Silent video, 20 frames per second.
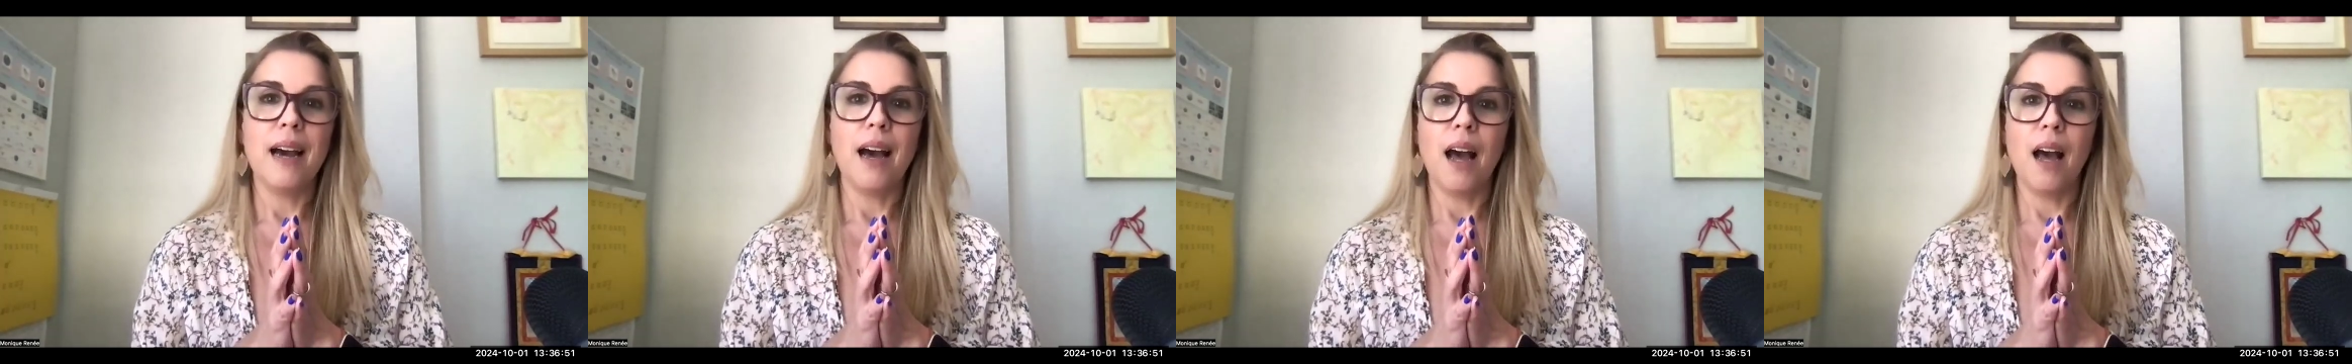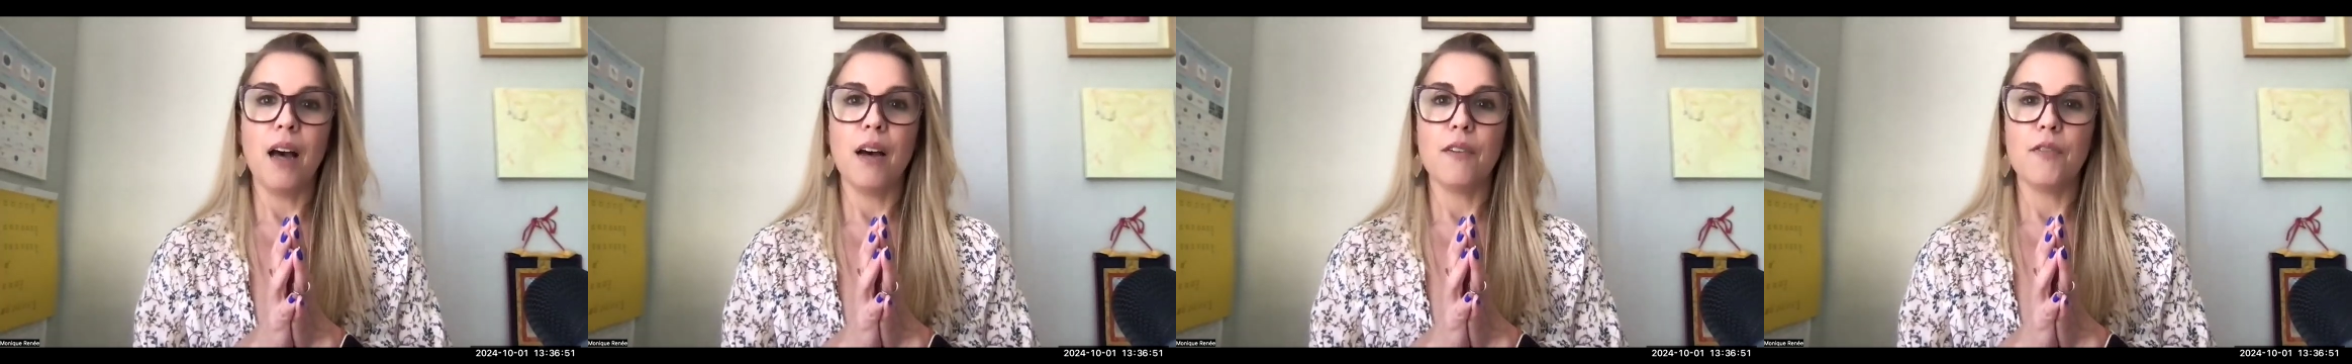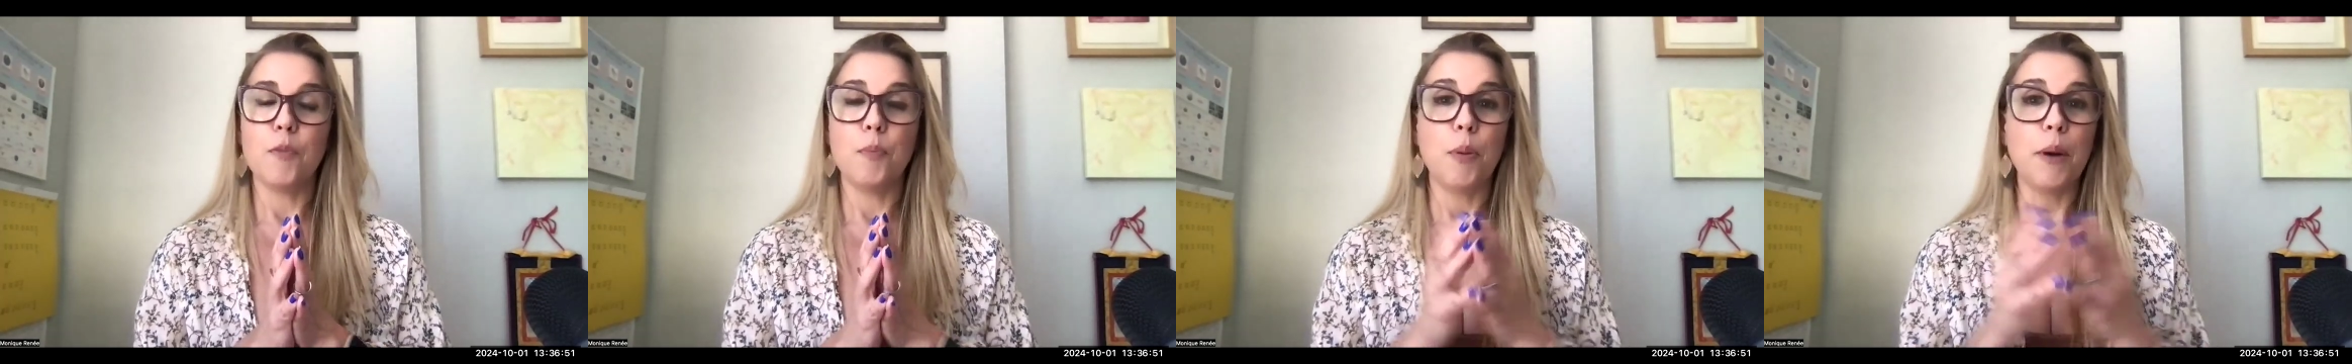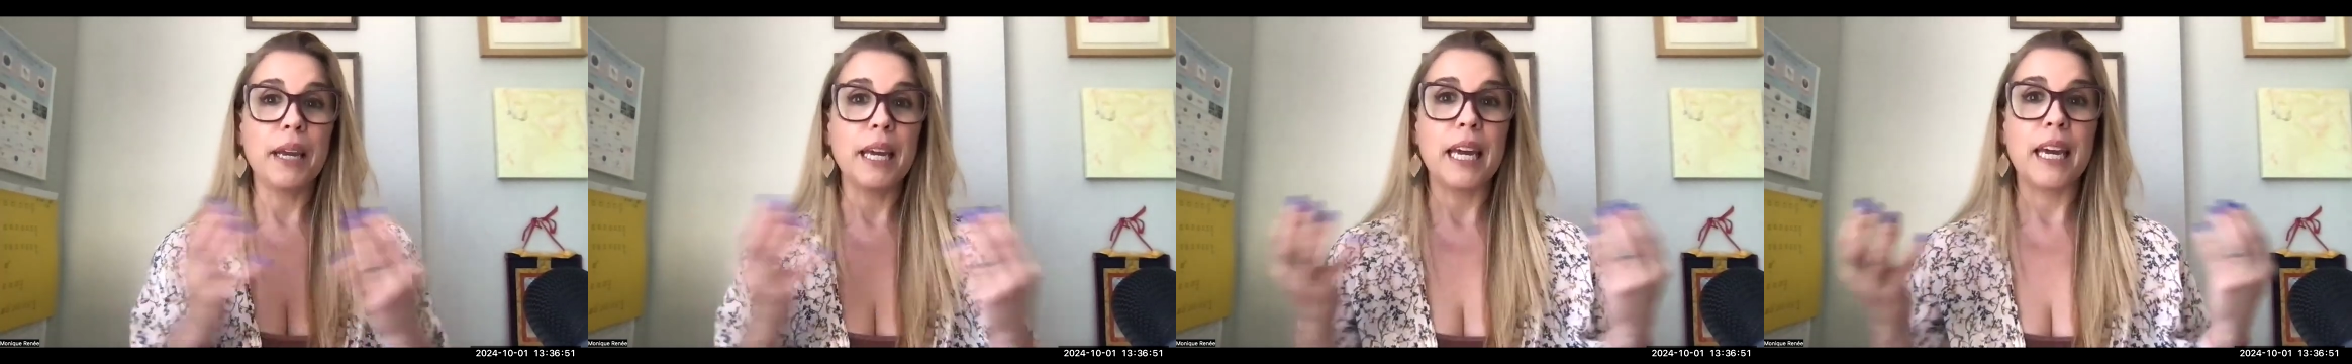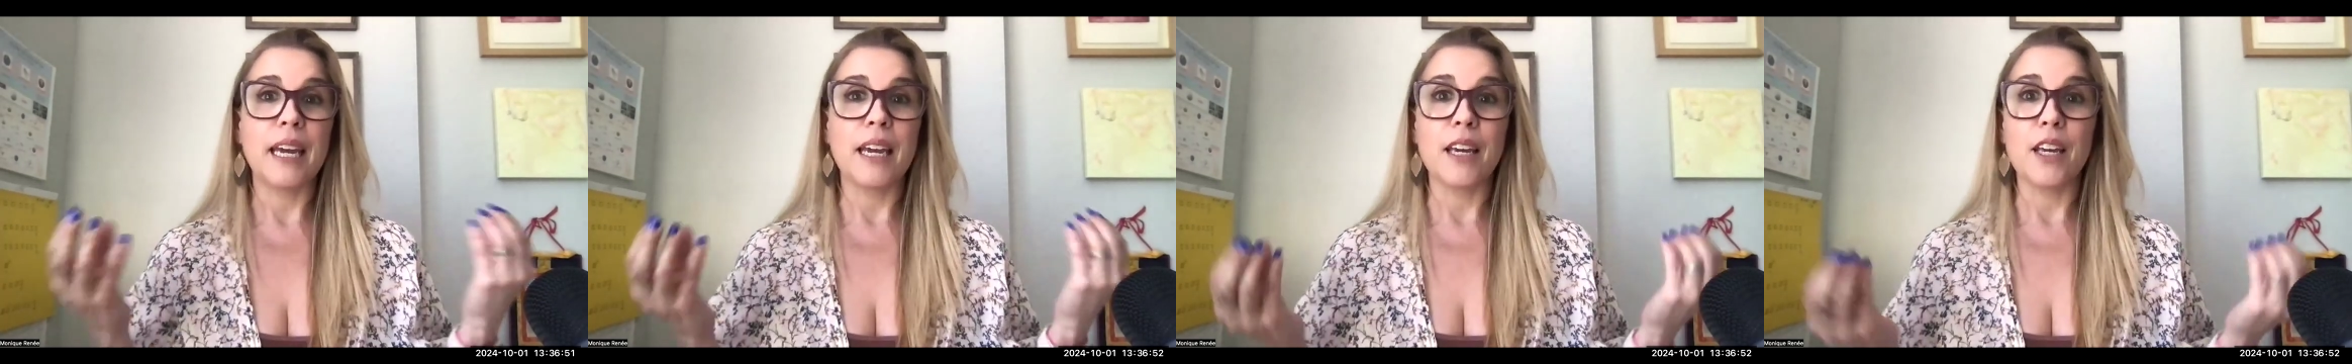of
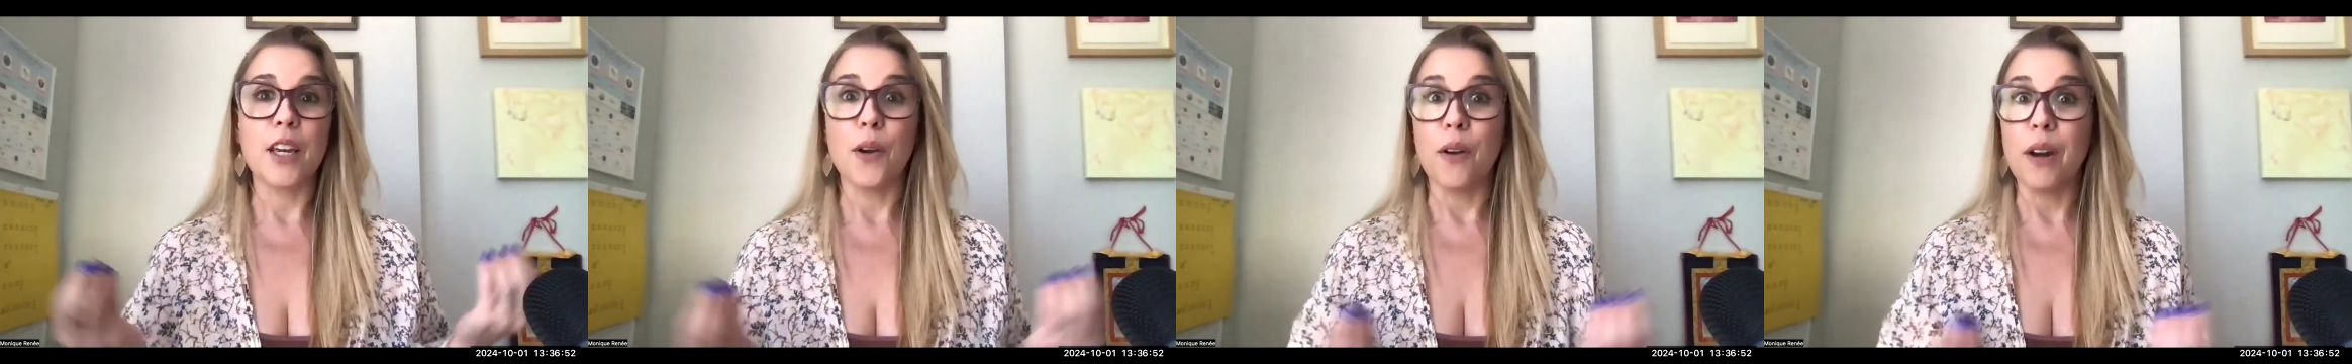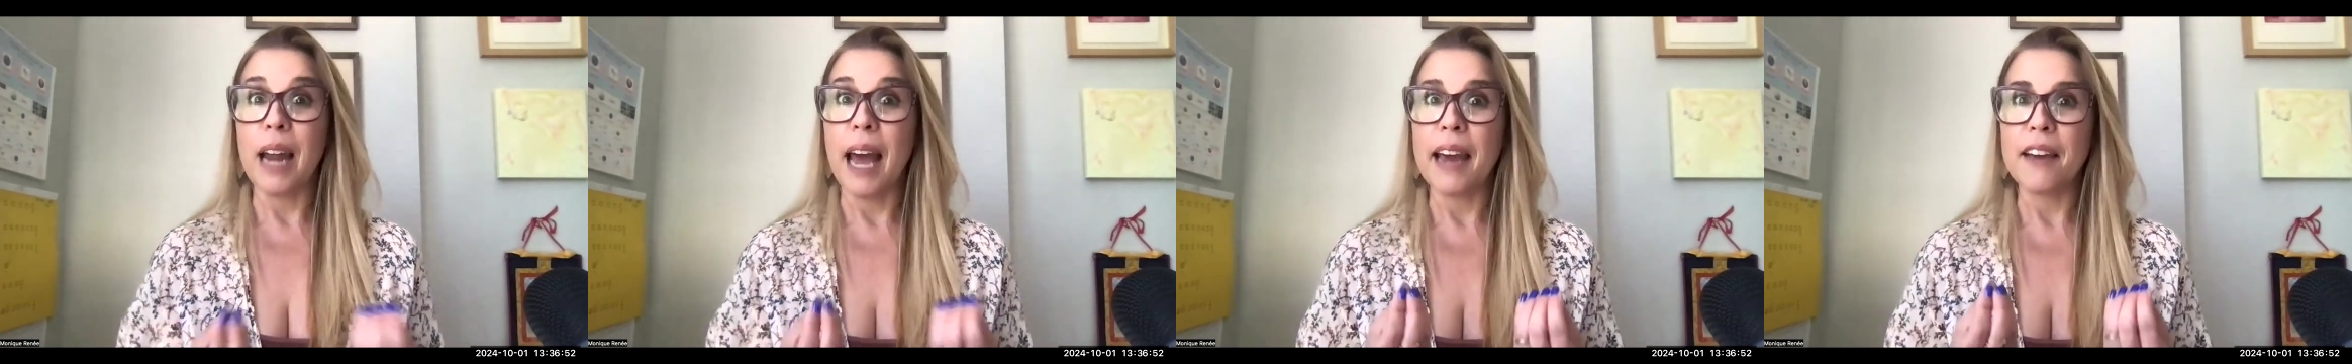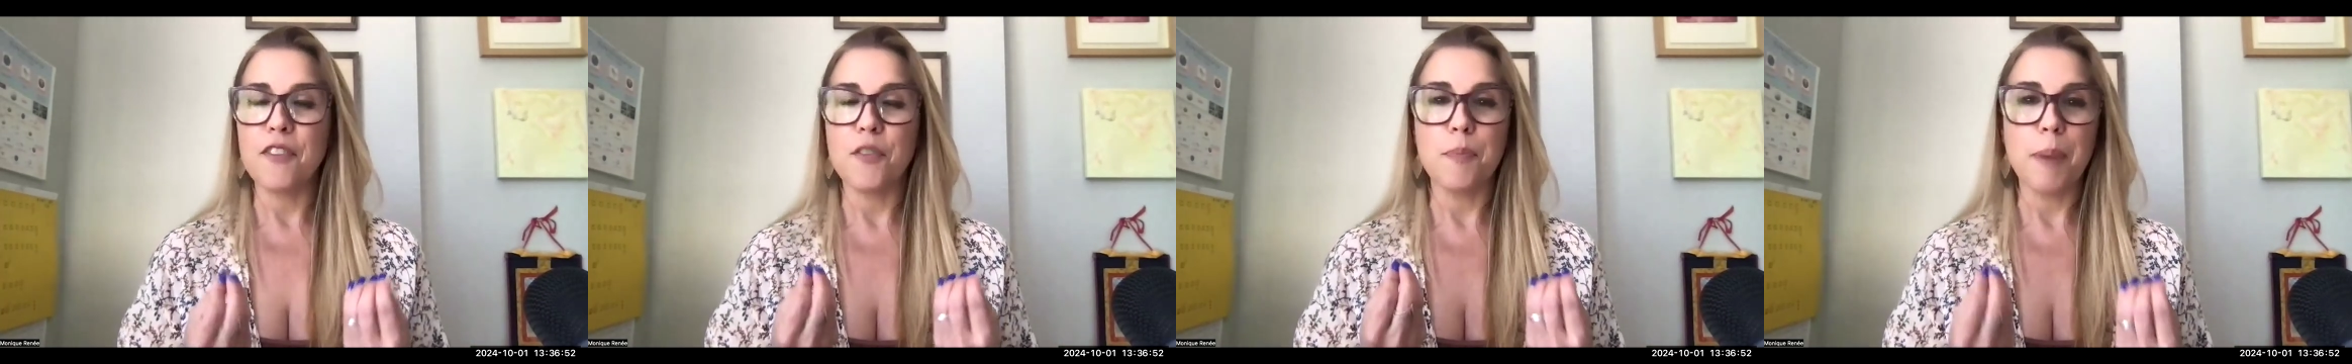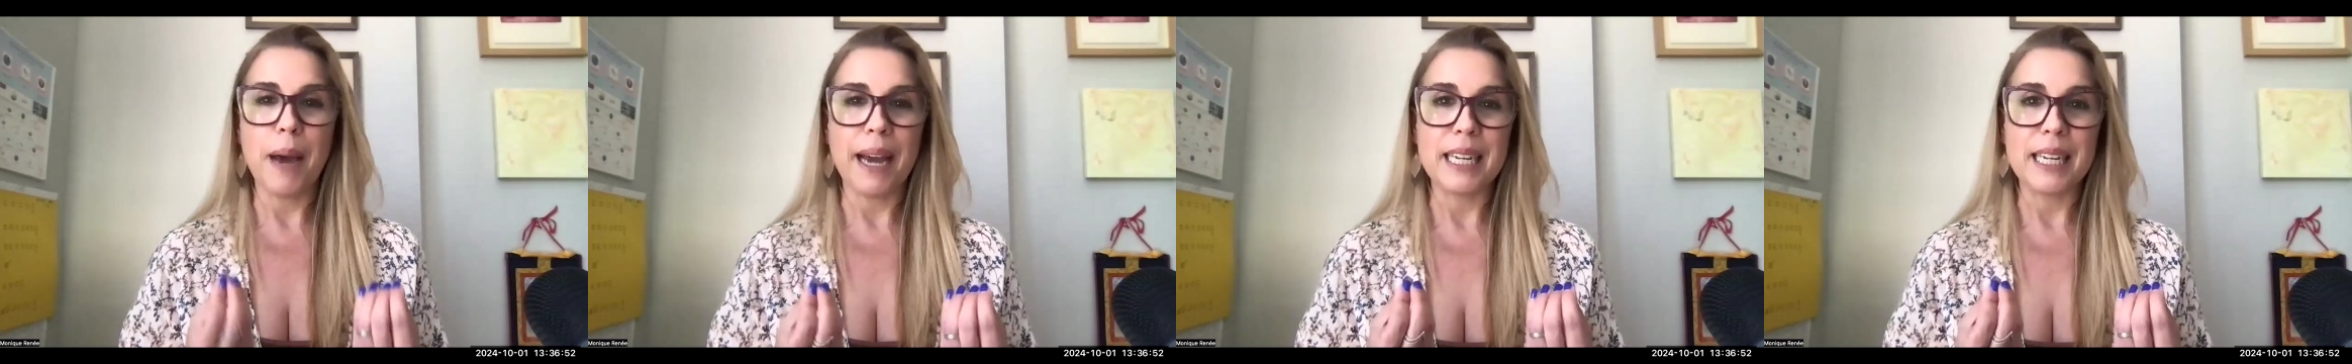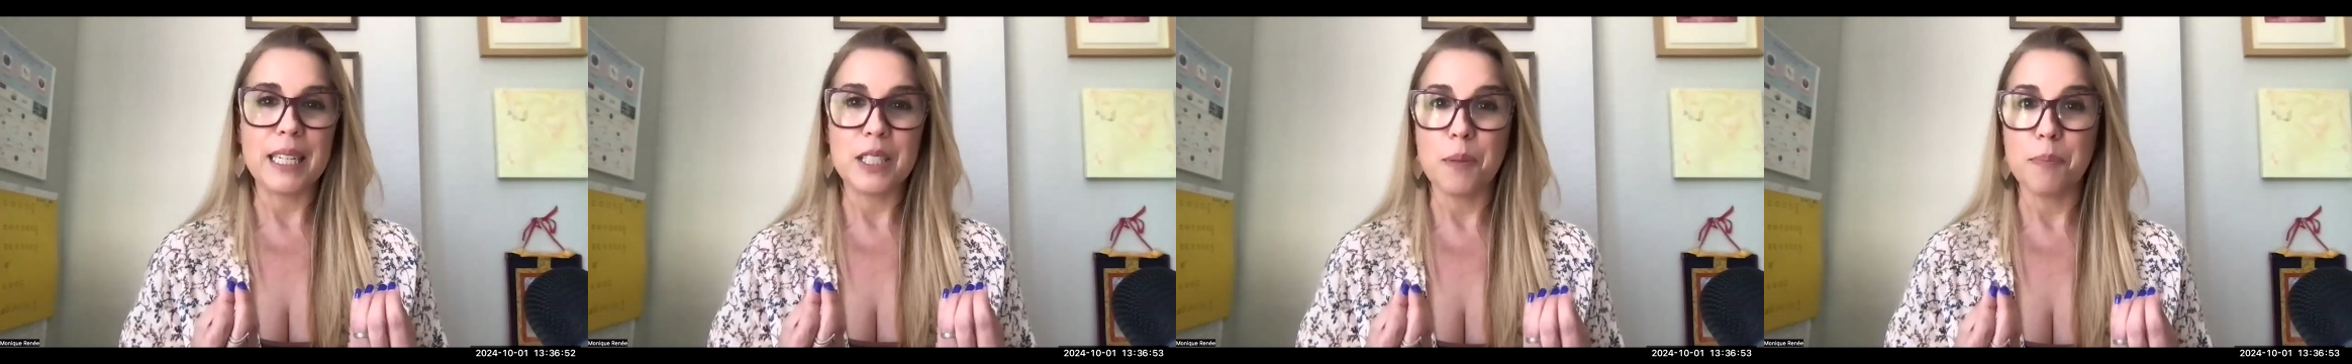bringing your life
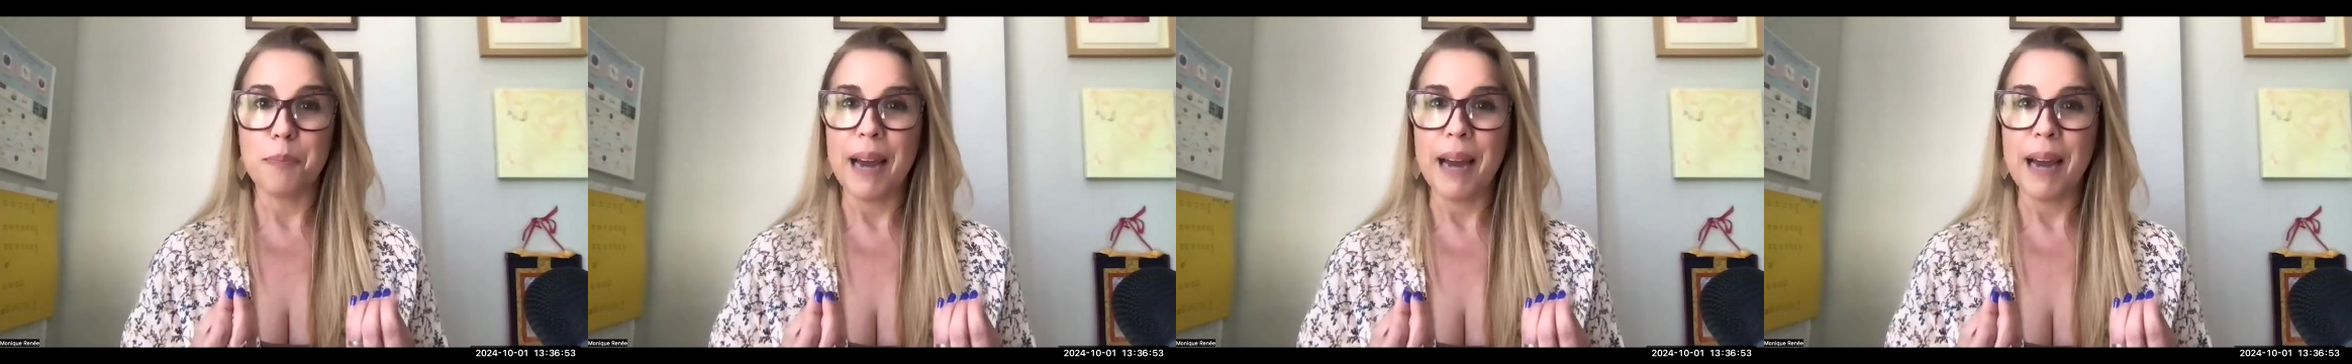back into